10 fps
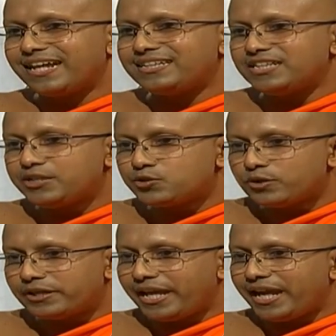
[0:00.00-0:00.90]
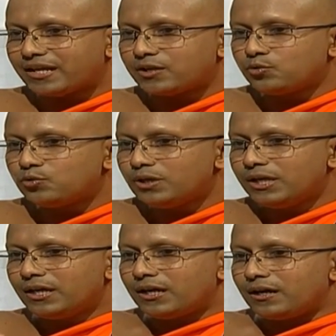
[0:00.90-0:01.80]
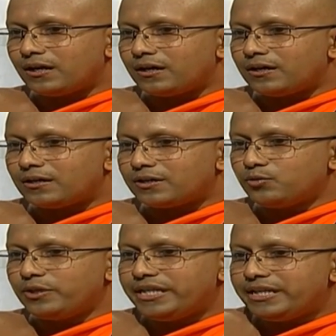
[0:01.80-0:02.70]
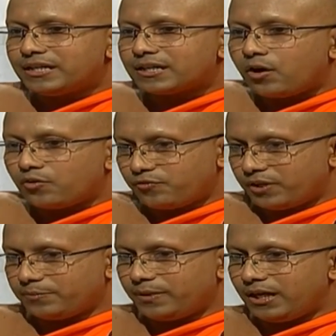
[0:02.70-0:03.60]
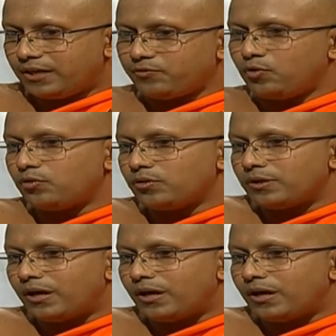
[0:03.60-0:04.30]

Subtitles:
he should take to lead a comfortable life, or